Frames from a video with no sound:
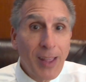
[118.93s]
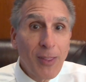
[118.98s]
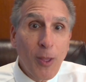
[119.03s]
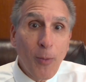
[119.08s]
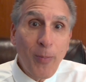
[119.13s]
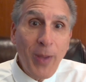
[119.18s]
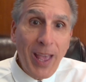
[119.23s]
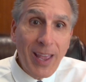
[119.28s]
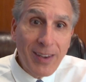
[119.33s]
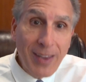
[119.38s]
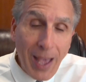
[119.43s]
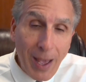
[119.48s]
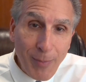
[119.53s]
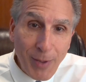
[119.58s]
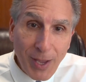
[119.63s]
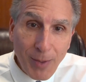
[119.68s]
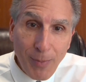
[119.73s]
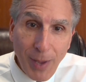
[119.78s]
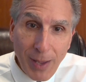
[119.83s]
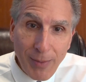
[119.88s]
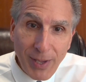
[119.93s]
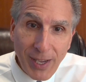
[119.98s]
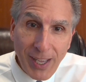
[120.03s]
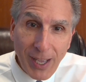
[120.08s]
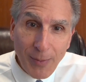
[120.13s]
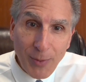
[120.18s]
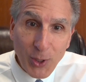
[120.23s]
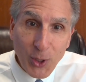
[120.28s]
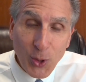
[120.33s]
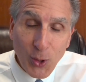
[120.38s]
The pandemic may be
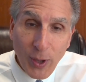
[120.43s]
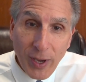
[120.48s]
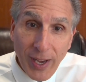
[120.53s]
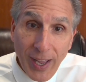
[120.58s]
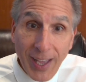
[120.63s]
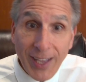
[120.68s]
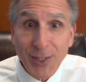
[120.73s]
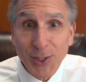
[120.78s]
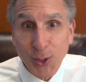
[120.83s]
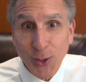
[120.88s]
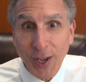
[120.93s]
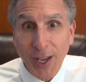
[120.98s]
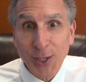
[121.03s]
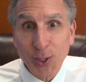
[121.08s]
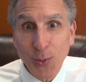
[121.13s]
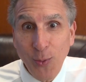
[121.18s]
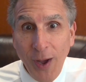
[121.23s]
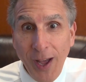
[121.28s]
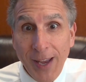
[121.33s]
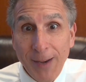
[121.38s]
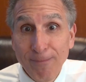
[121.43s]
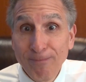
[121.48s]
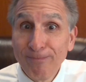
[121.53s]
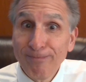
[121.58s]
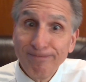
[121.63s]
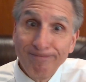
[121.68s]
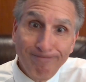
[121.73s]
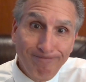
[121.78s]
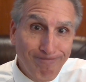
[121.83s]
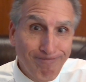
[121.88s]
coming to an end. So guess
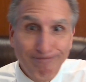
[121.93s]
what?